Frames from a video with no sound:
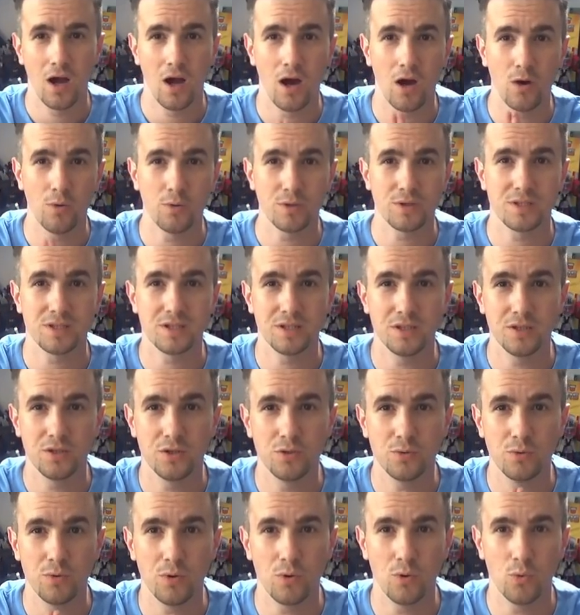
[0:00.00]
I will see
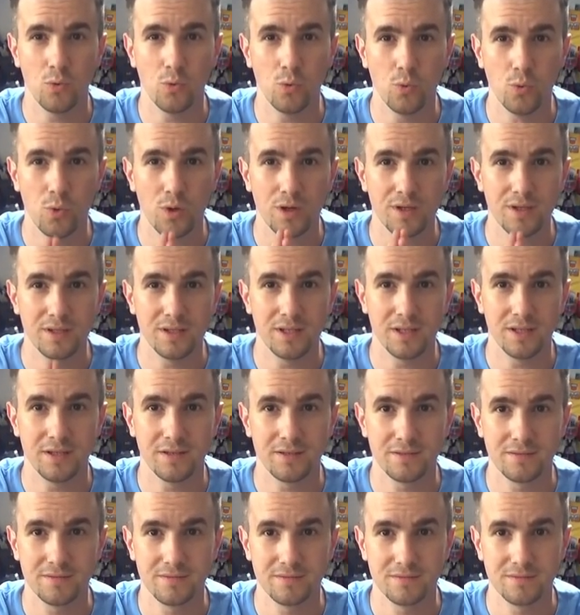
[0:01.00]
you all
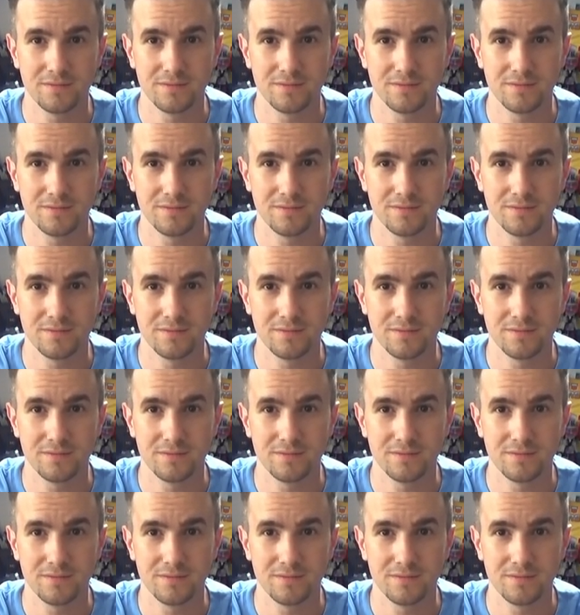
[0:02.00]
then.